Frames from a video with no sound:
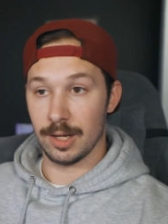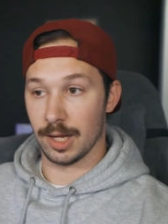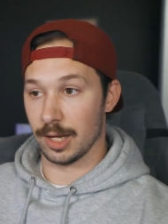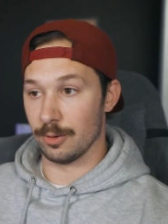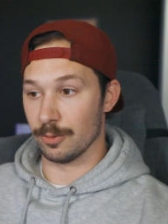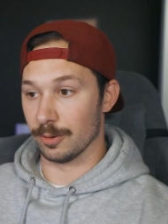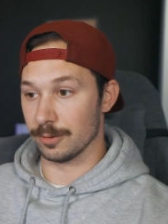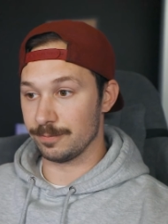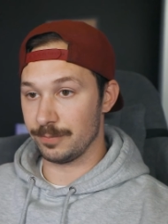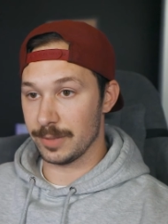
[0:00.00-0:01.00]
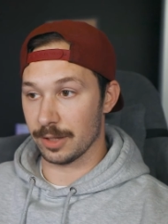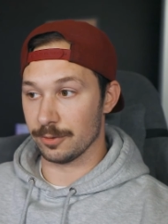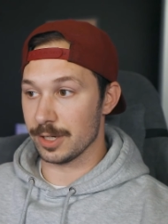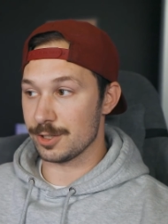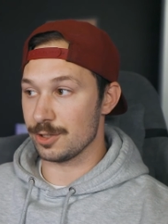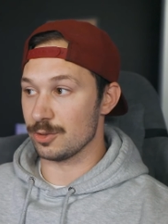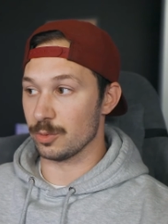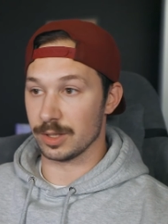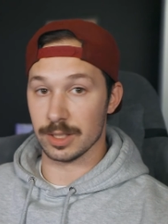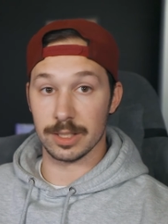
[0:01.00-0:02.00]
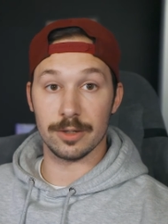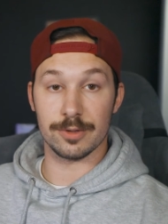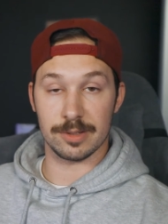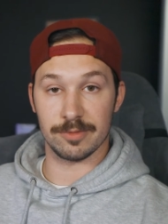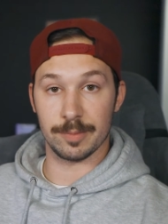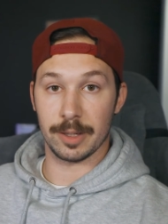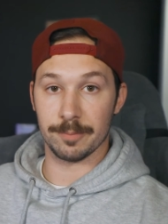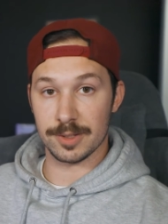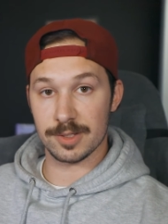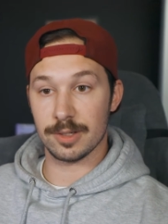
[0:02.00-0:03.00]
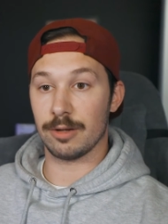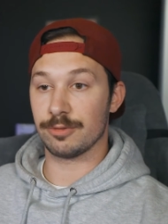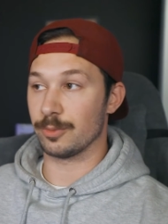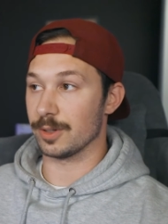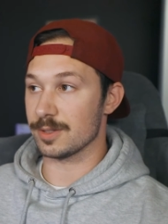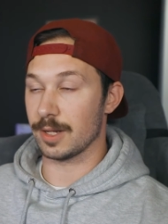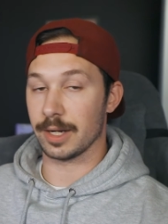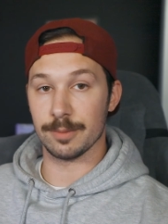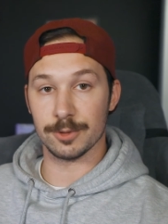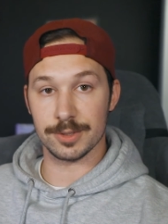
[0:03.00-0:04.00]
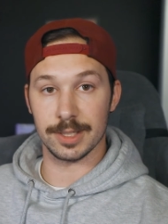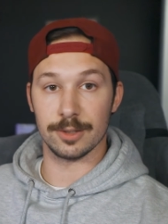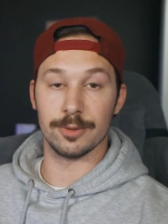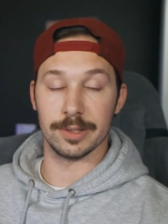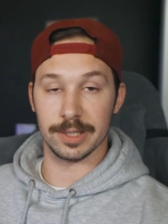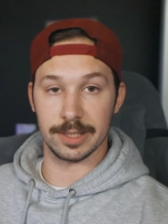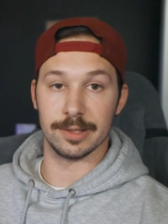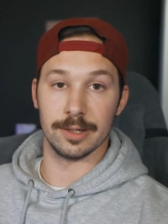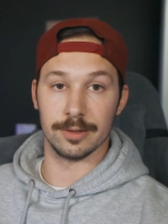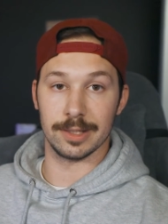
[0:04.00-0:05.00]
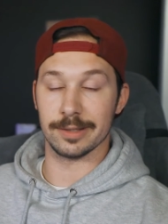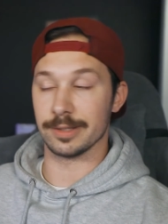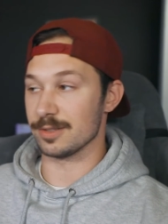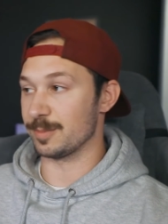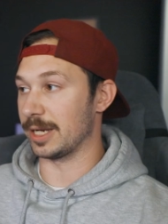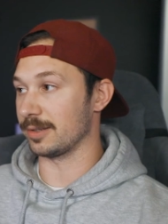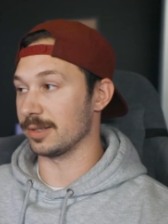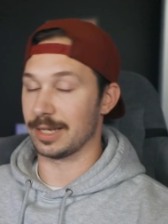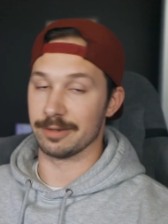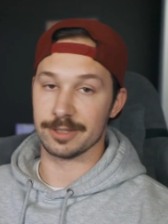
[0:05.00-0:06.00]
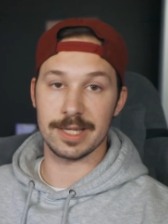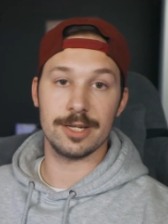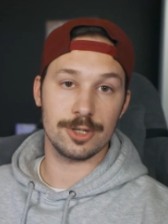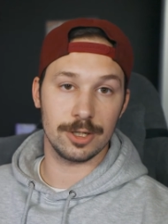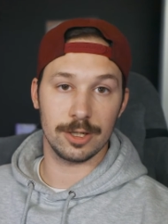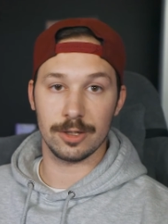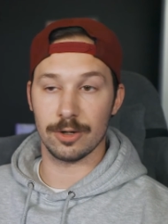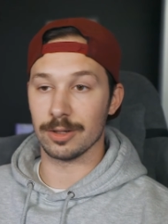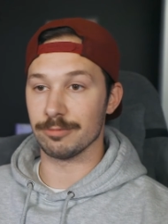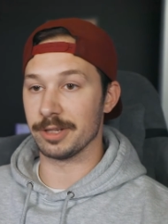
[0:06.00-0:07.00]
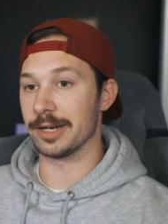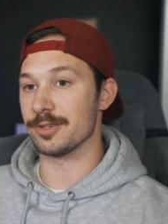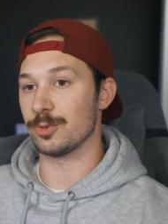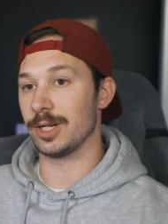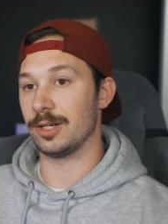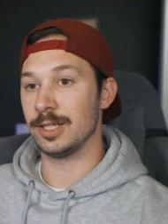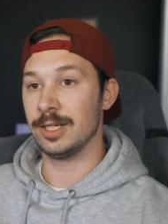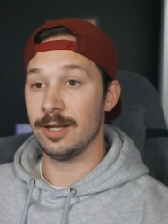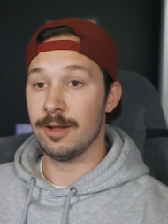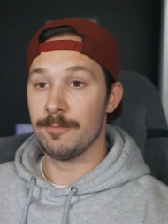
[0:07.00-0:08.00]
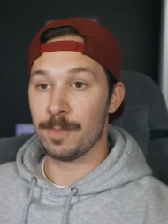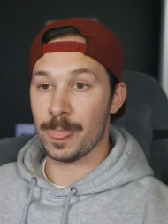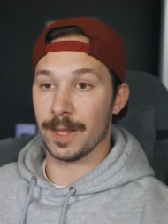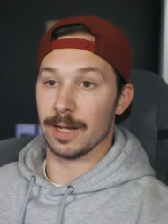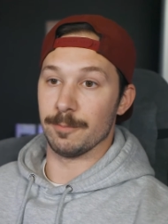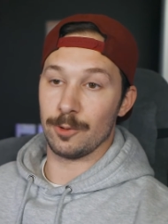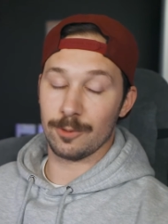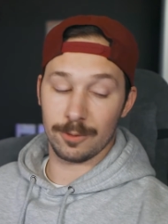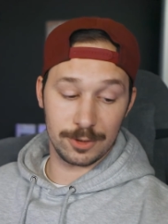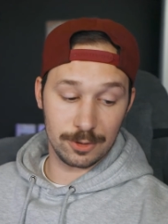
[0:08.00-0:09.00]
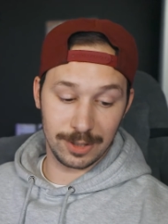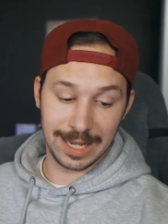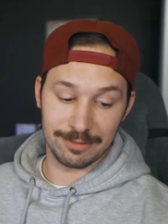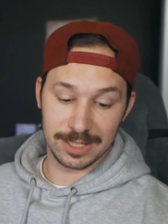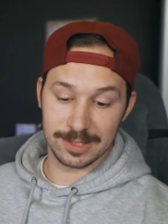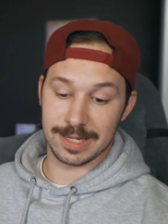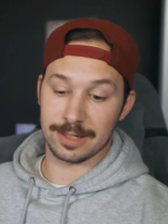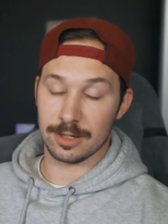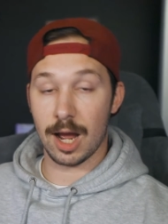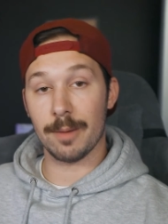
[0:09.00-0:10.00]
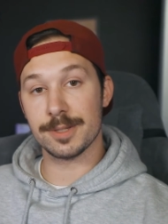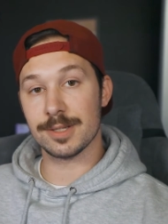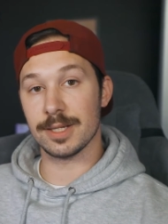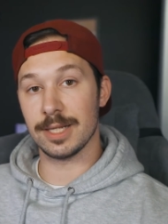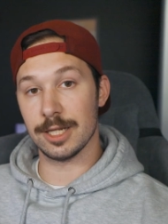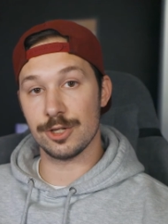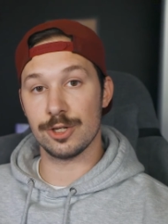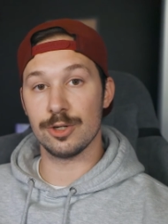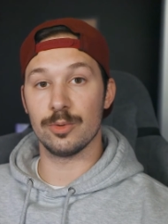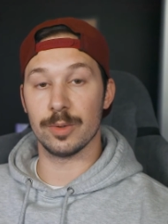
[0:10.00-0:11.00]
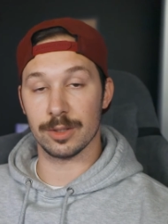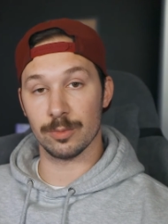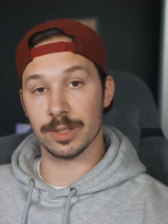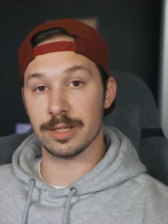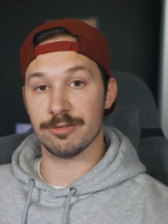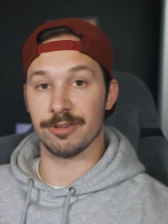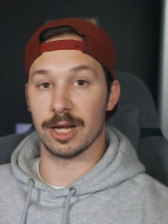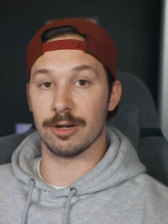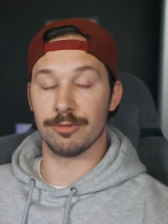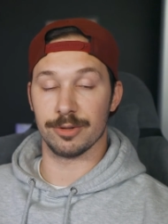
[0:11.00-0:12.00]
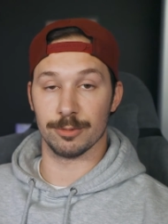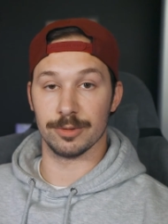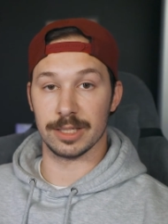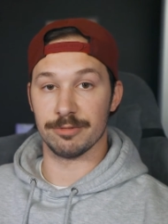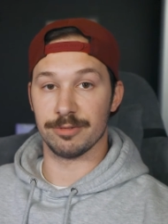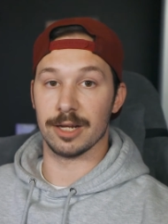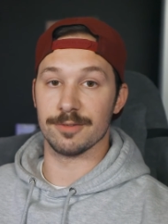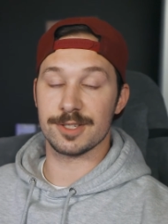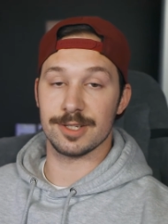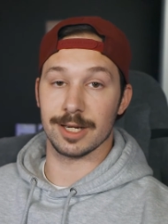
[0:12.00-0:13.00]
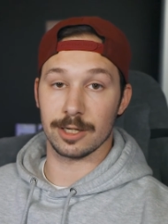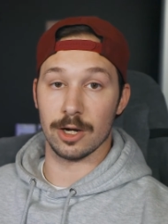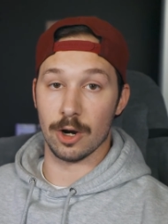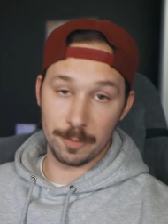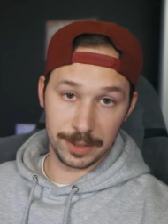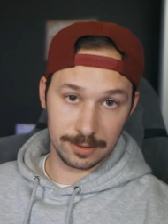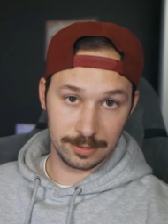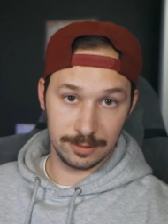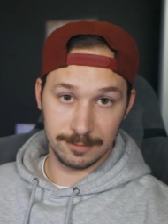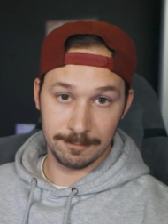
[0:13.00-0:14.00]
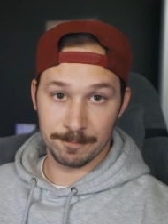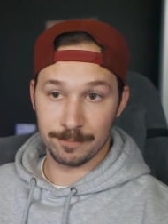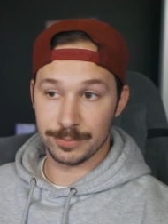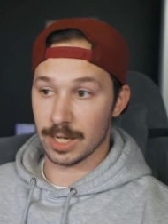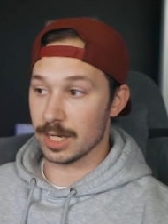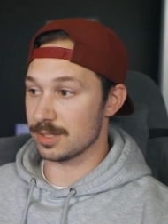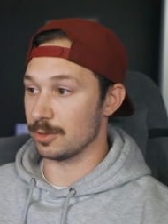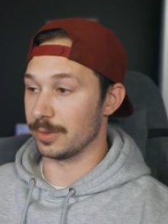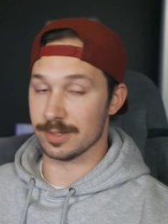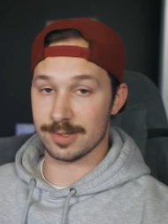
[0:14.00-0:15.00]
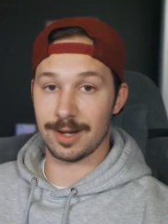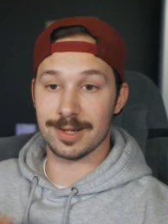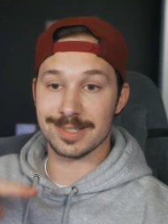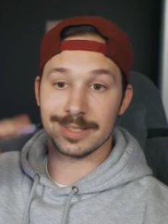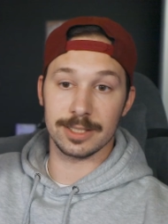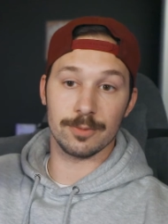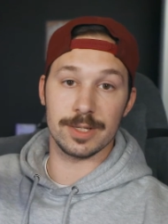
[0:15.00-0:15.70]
or other issues with the gears of the pump itself to where it's not able to get oil in there. That leads back to cavitation, all of that as well. Or you could have the exact opposite issue with the relief valve stuck open. So it is constantly